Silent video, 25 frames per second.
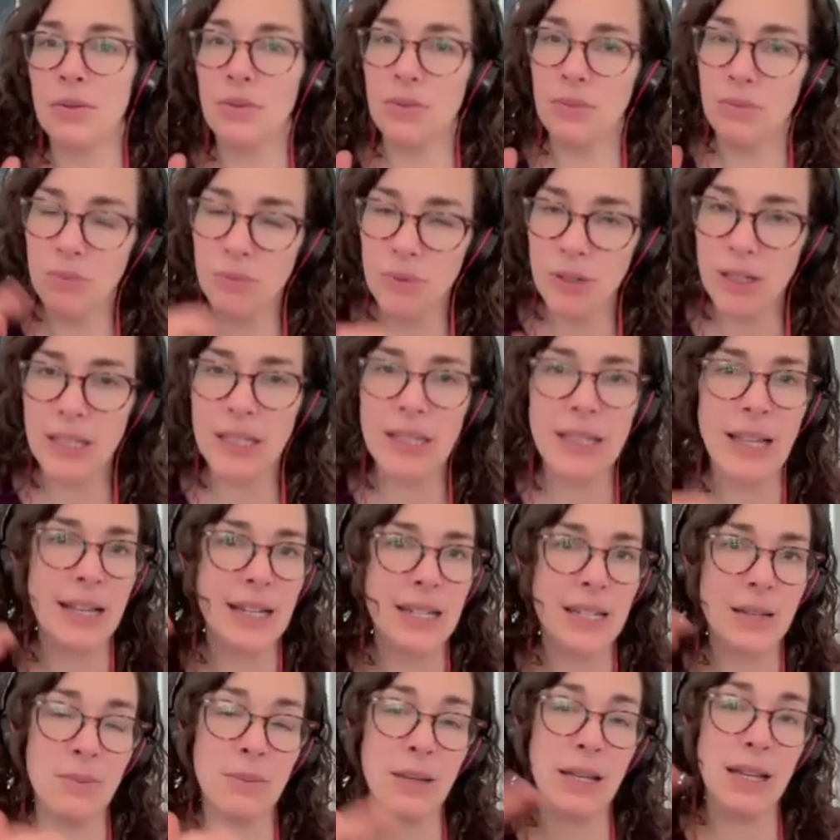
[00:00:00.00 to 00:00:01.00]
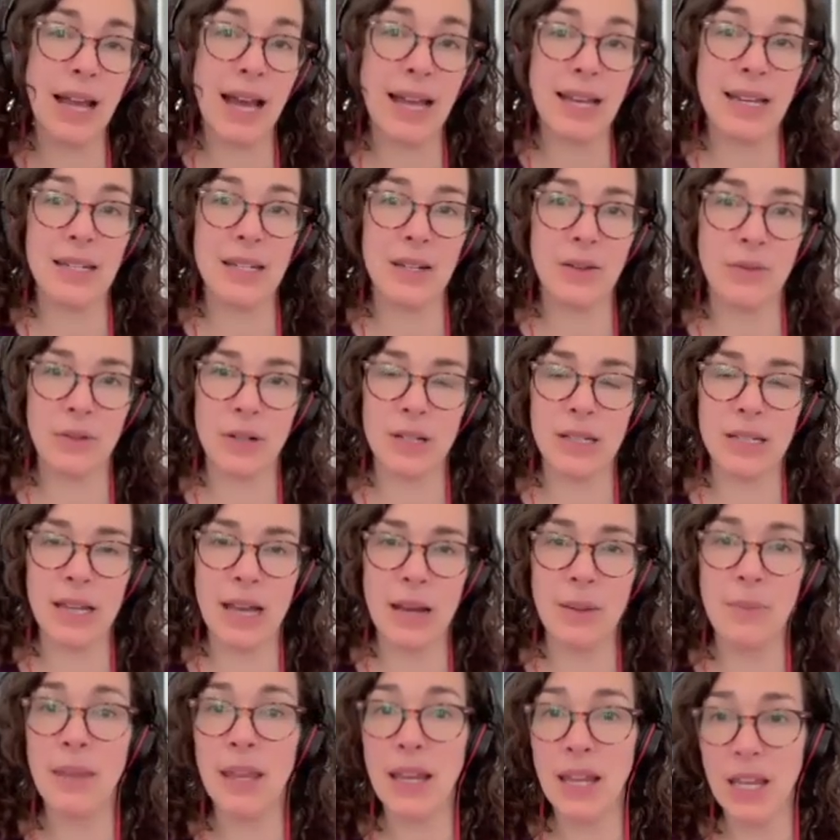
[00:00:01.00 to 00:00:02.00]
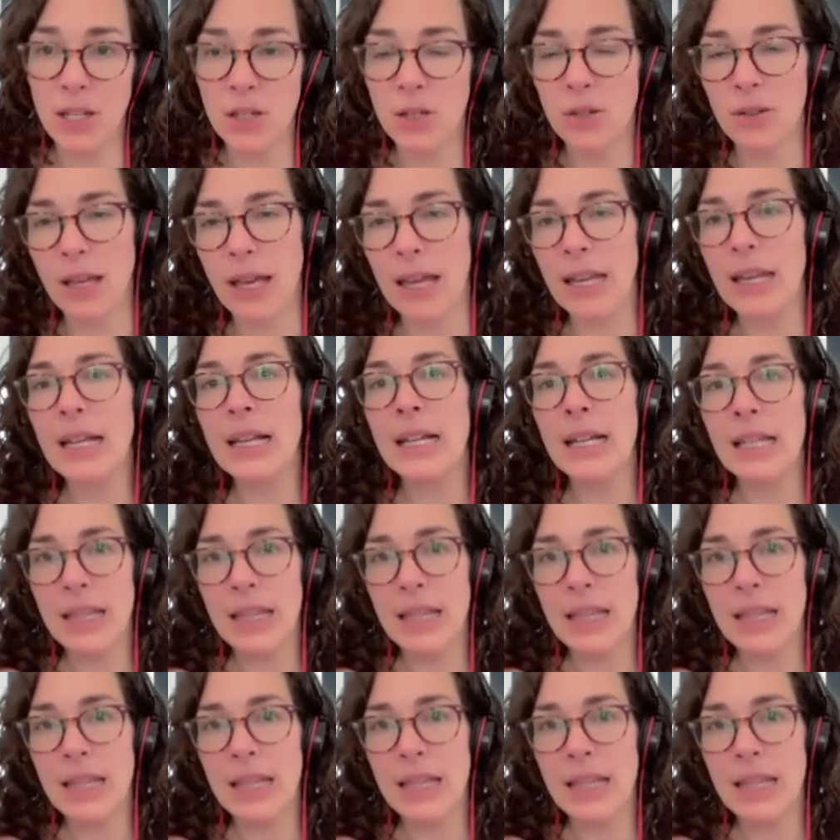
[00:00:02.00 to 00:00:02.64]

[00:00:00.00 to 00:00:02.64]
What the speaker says: really like to meet at a different time, they can do that.